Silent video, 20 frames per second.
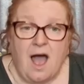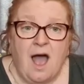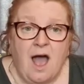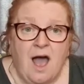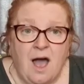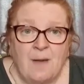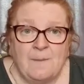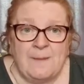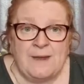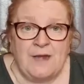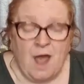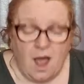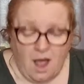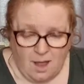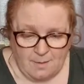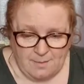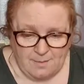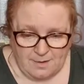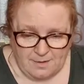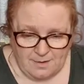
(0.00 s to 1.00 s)
Arm in
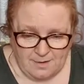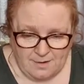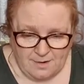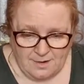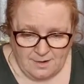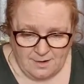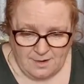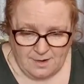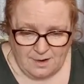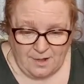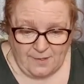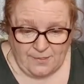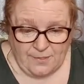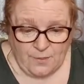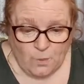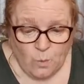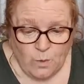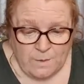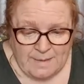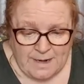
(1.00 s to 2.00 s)
arm,
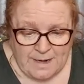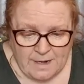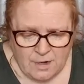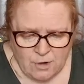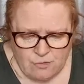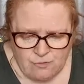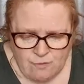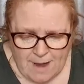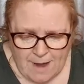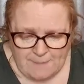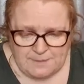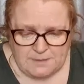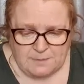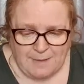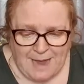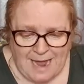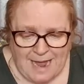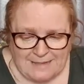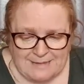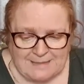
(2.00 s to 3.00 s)
the women crept
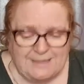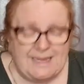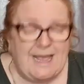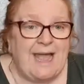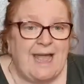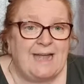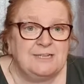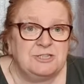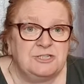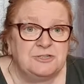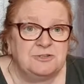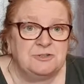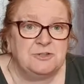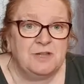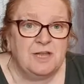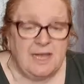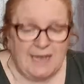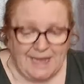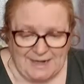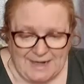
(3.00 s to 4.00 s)
past the angel
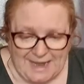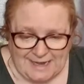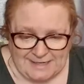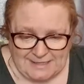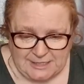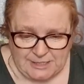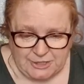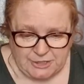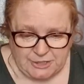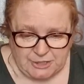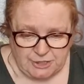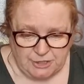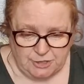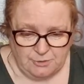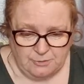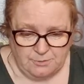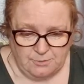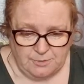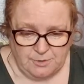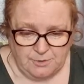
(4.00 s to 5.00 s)
and into the
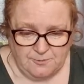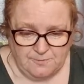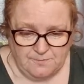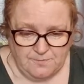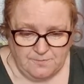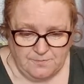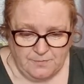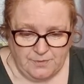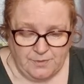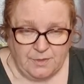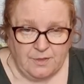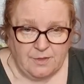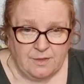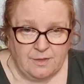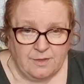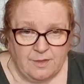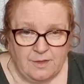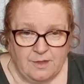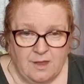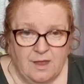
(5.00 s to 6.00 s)
tomb.
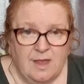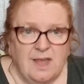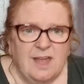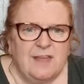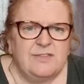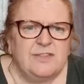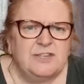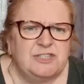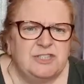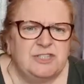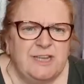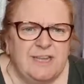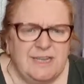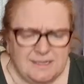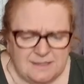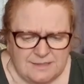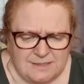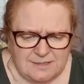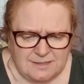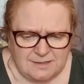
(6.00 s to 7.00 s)
The
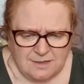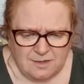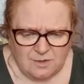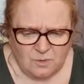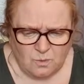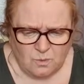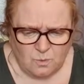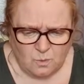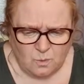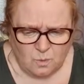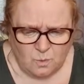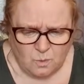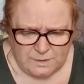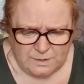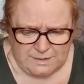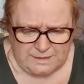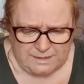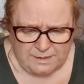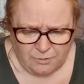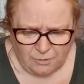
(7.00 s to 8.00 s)
sheets were
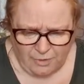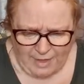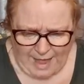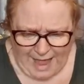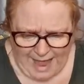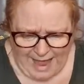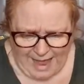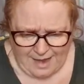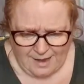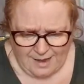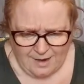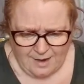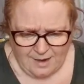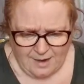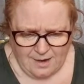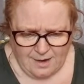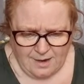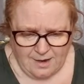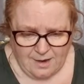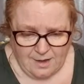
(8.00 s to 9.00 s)
still there,
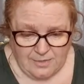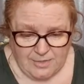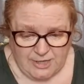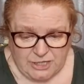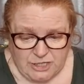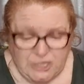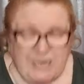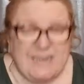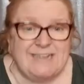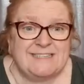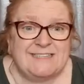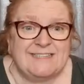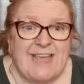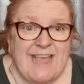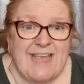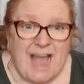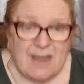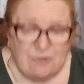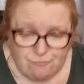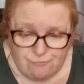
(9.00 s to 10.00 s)
the sheets
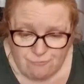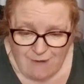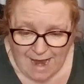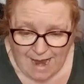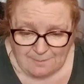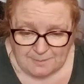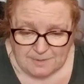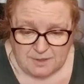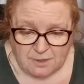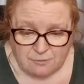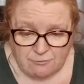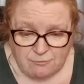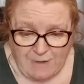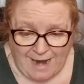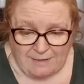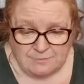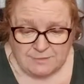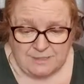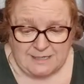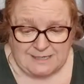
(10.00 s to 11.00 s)
they had wrapped
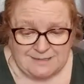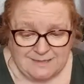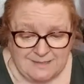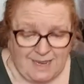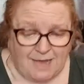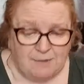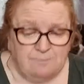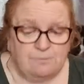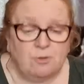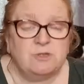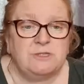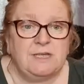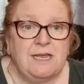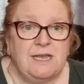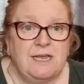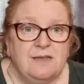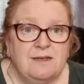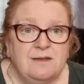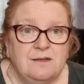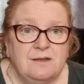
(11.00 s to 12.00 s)
around his dead
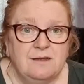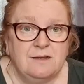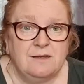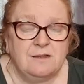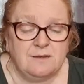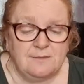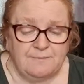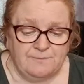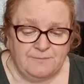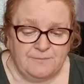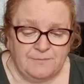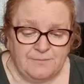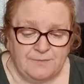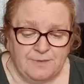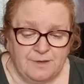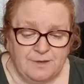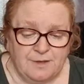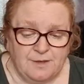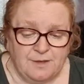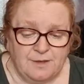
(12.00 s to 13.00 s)
body.
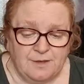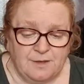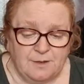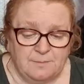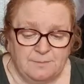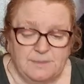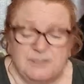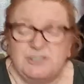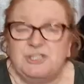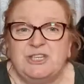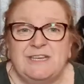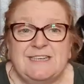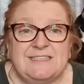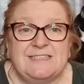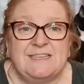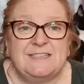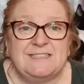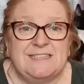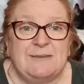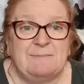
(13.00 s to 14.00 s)
But
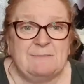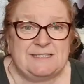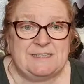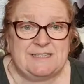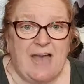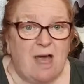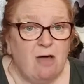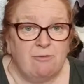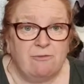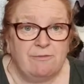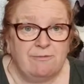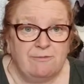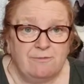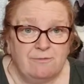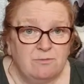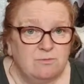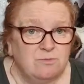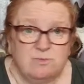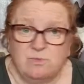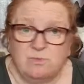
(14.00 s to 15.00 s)
Jesus himself
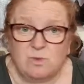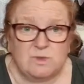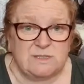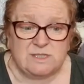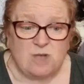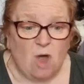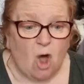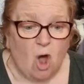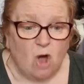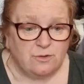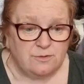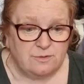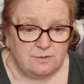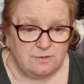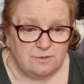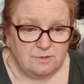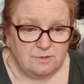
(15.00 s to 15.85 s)
was gone.